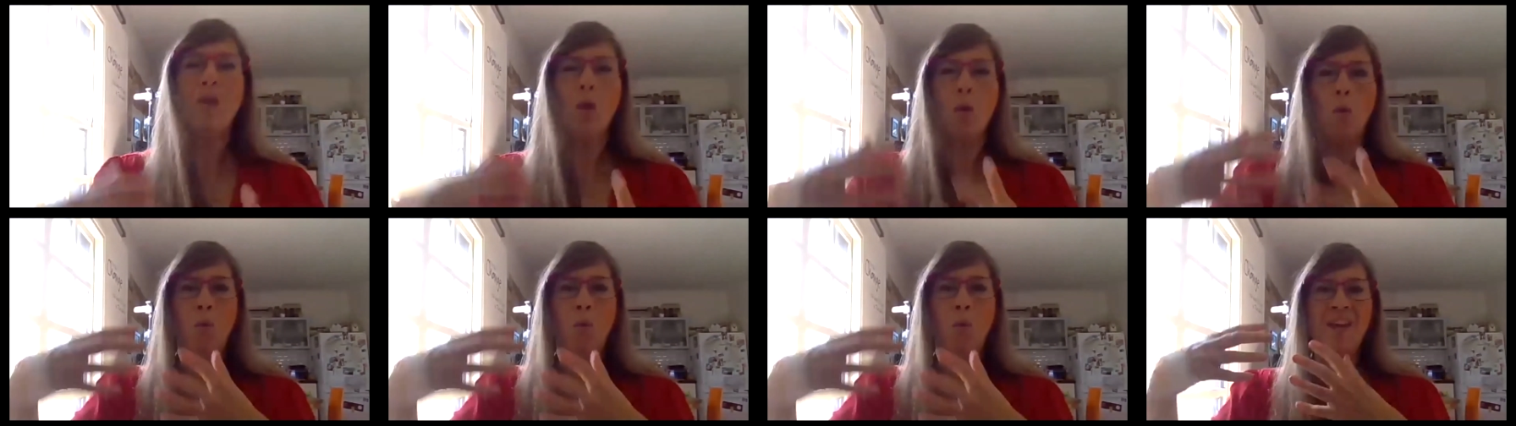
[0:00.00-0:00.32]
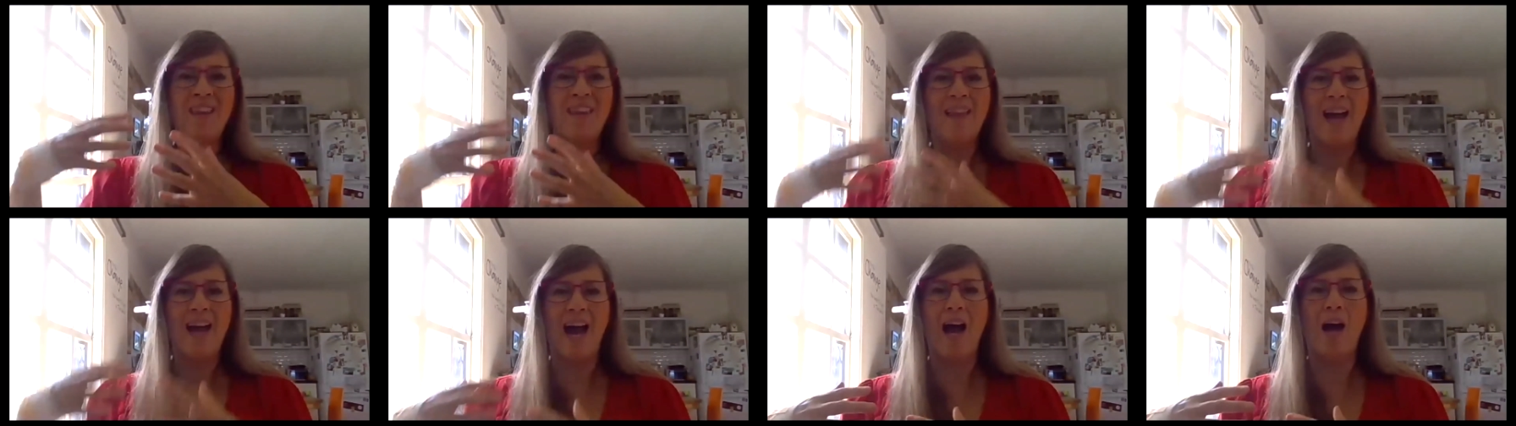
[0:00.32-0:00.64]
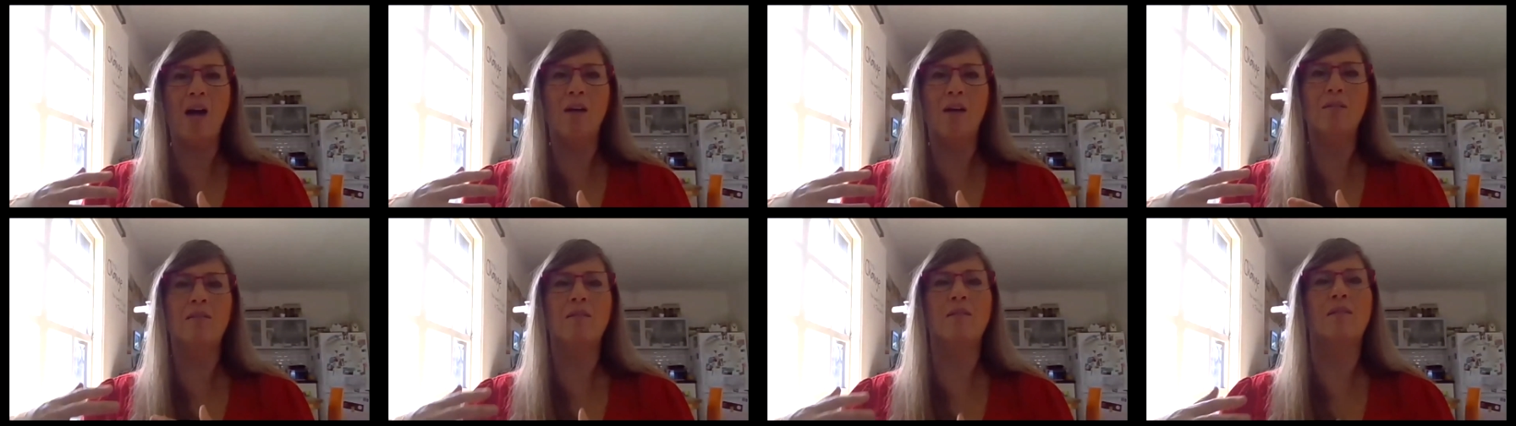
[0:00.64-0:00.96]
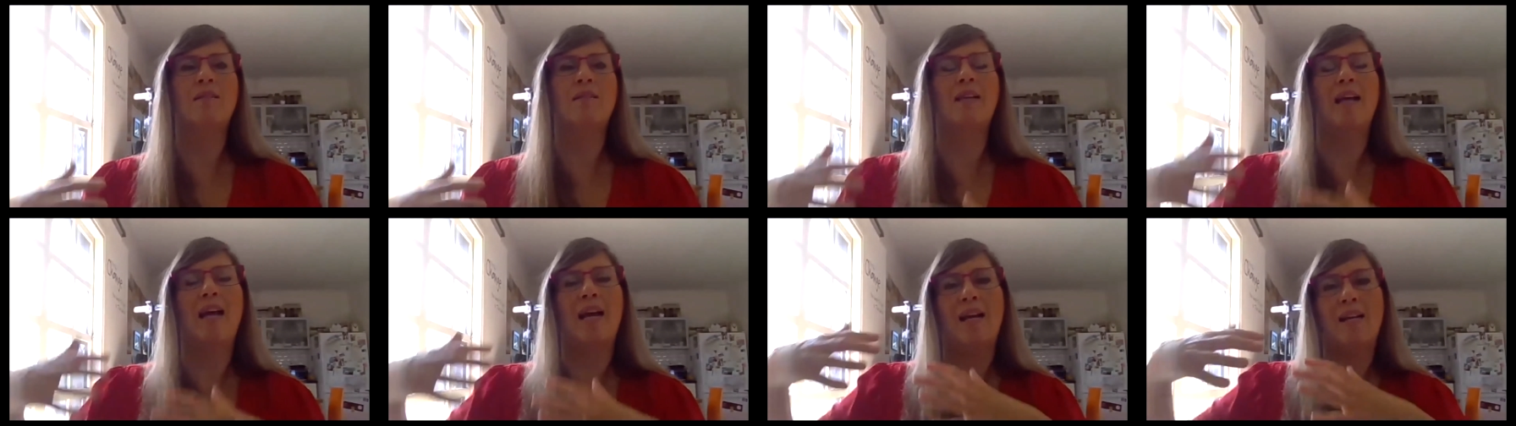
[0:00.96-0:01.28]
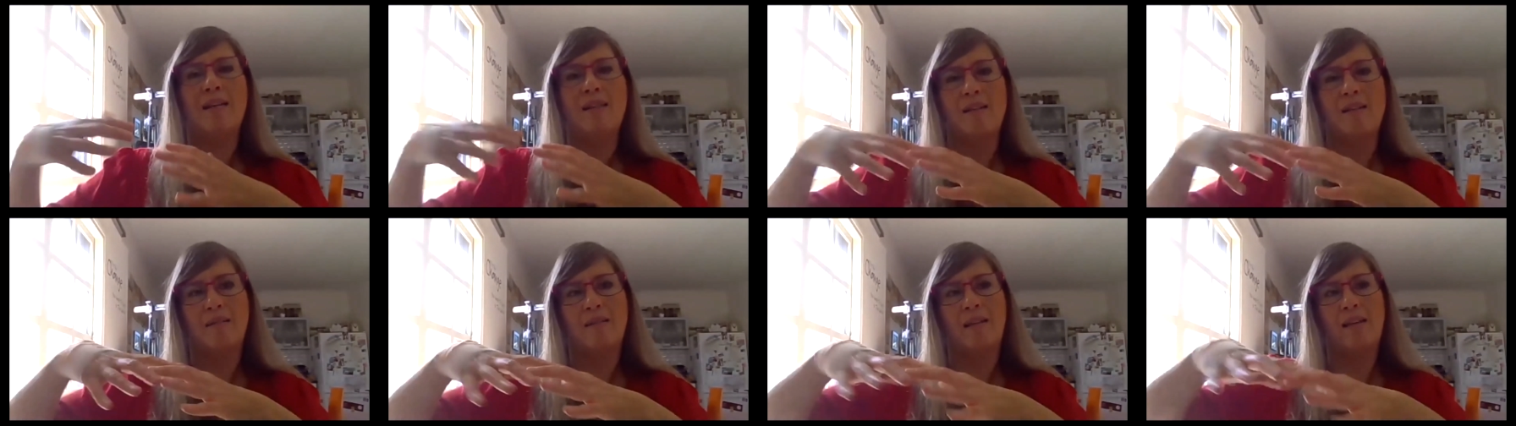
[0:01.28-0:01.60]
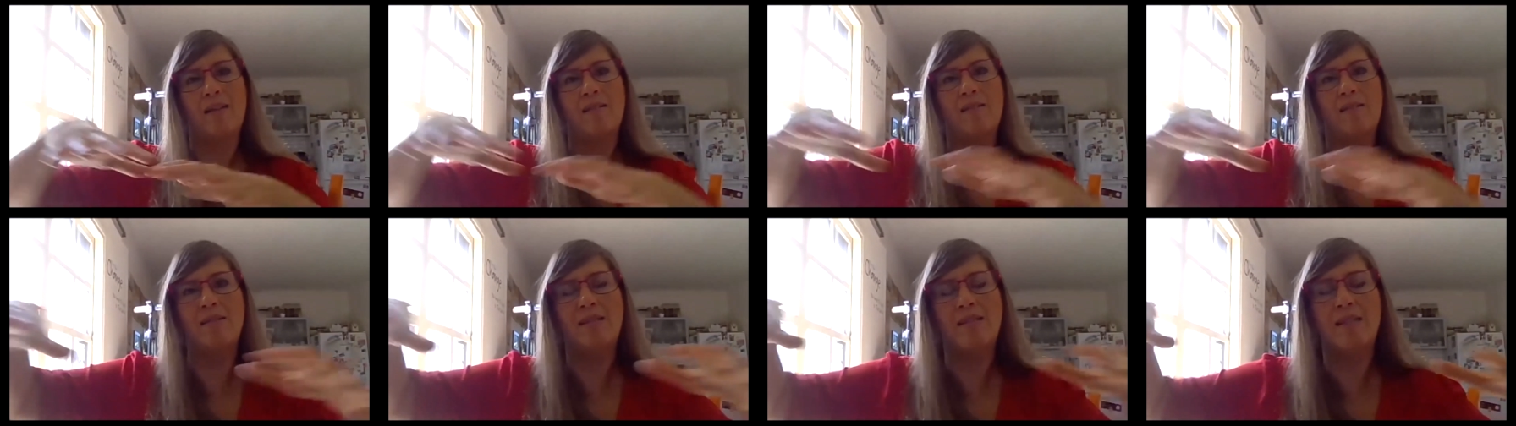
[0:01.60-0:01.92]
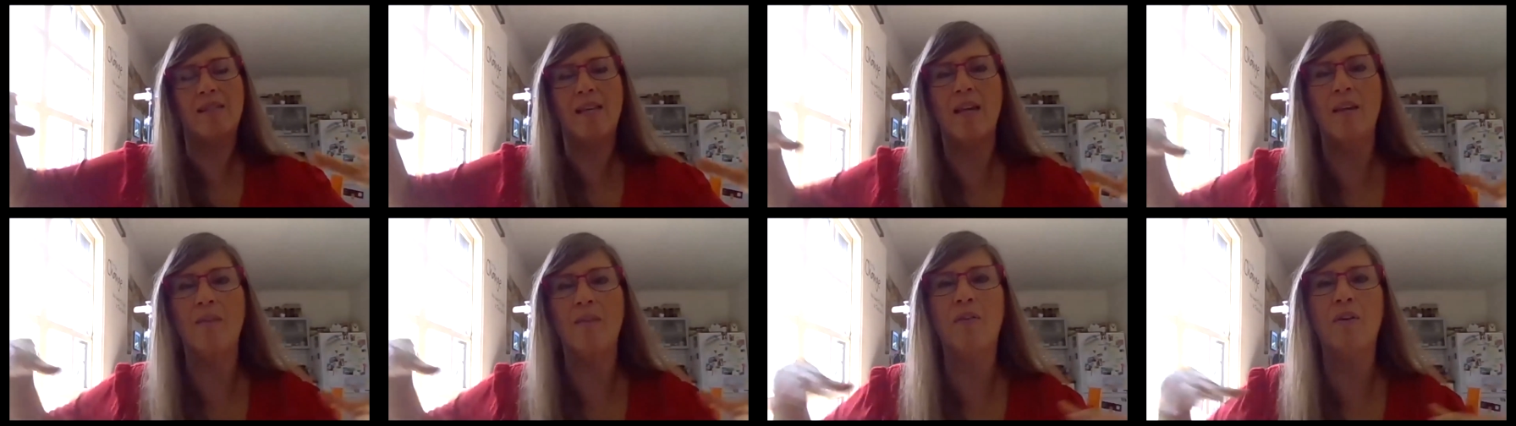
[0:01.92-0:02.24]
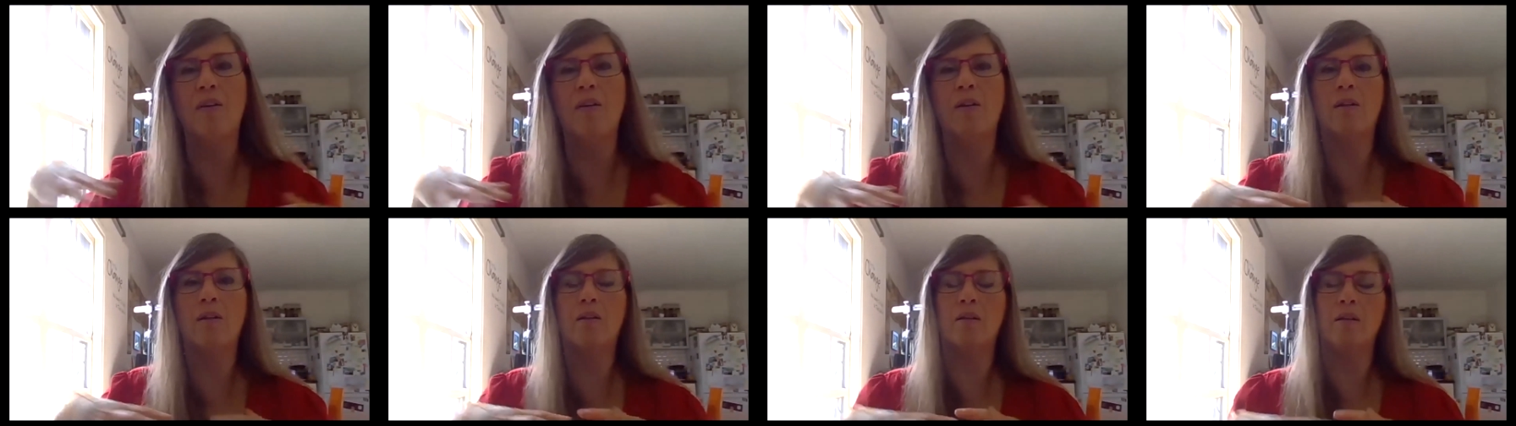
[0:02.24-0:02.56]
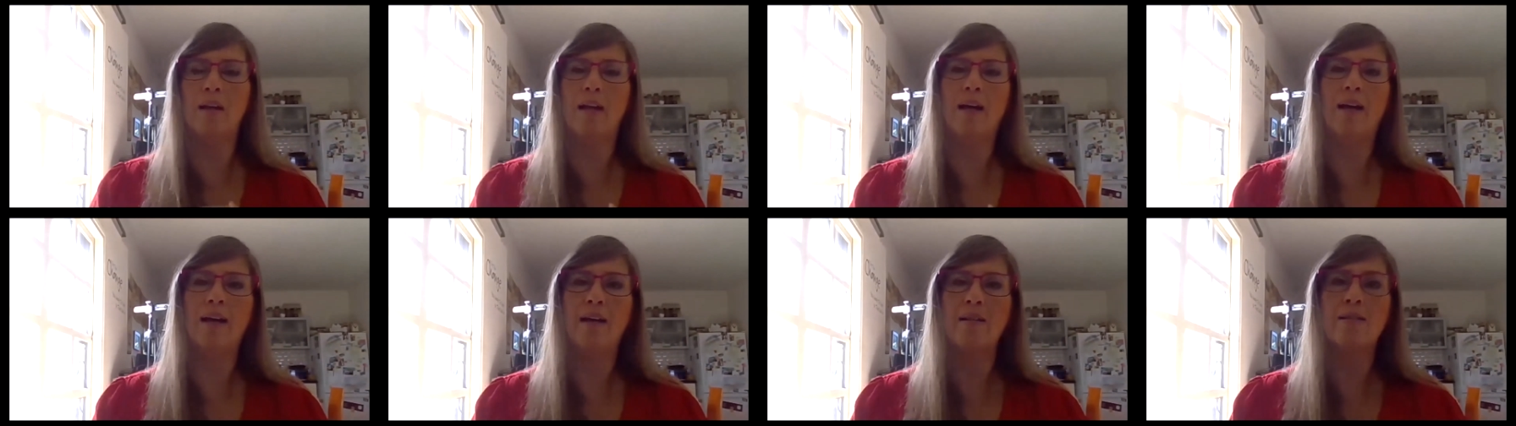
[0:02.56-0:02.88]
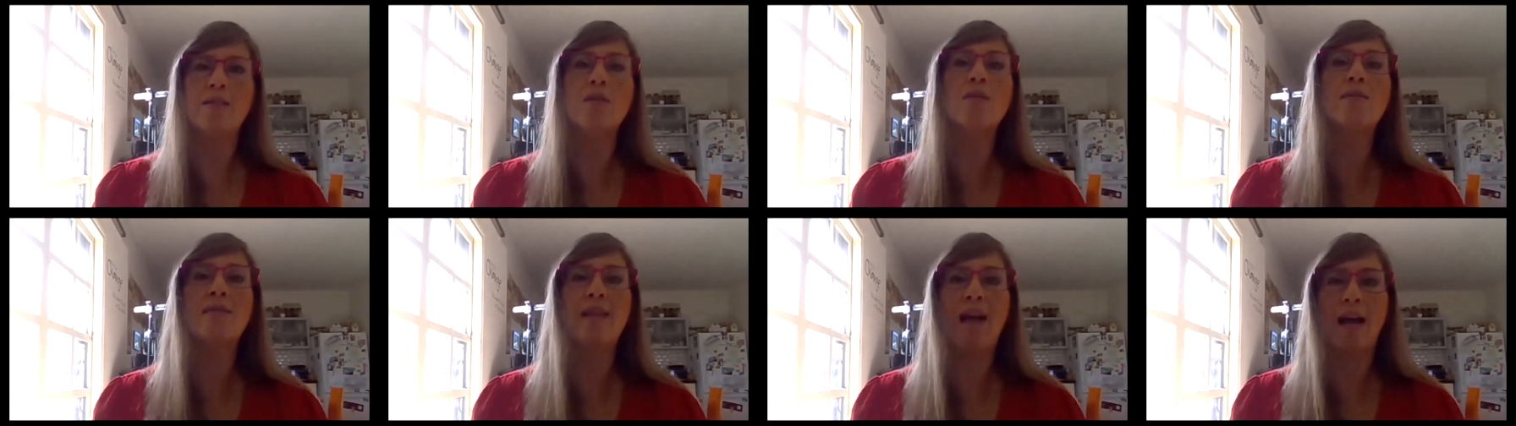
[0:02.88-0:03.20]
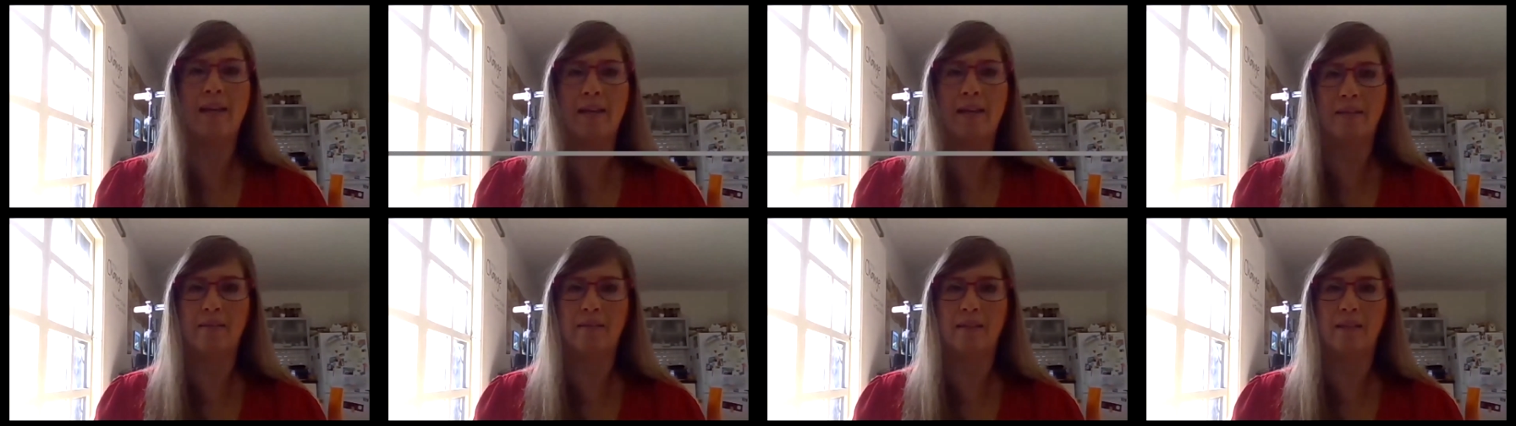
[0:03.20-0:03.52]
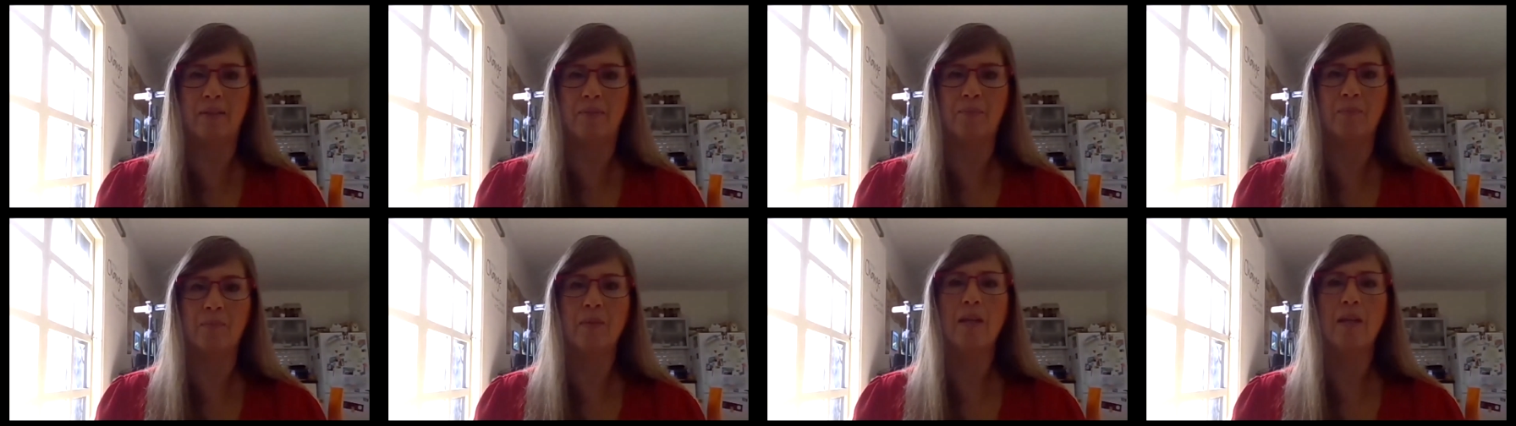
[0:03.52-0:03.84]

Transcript: without the civil society.